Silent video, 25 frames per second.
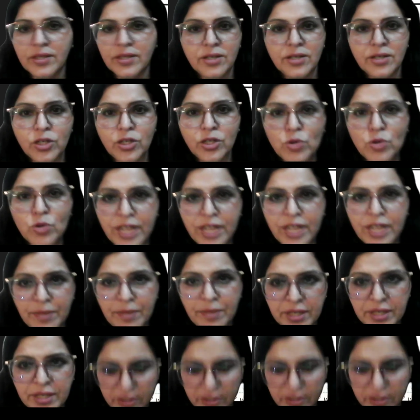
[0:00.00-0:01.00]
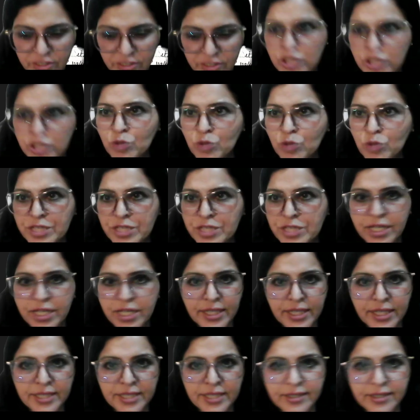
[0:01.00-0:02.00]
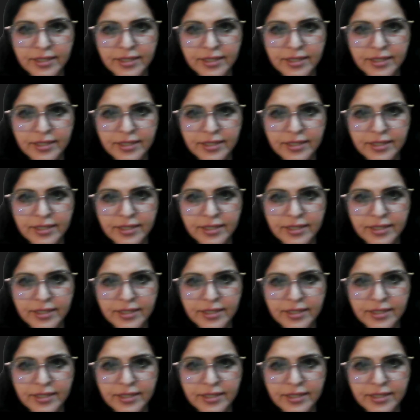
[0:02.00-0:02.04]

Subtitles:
You tell me which is to be started.